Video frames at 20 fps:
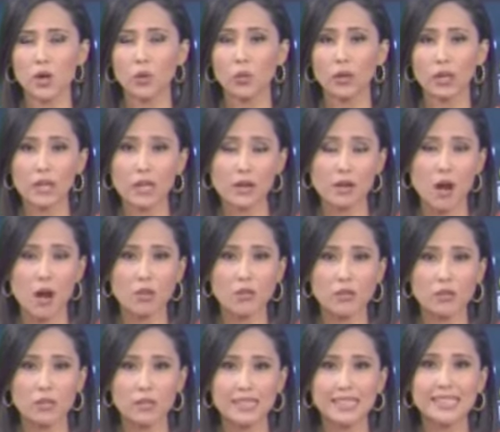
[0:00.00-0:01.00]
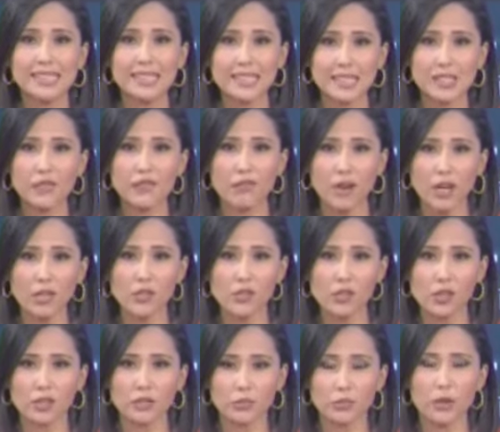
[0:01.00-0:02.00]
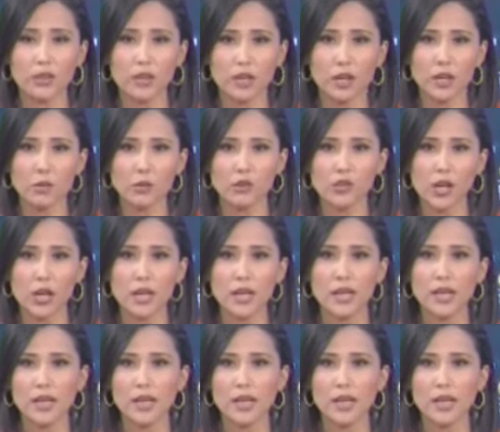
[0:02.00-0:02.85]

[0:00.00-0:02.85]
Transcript: what he calls dysfunction within OSHA.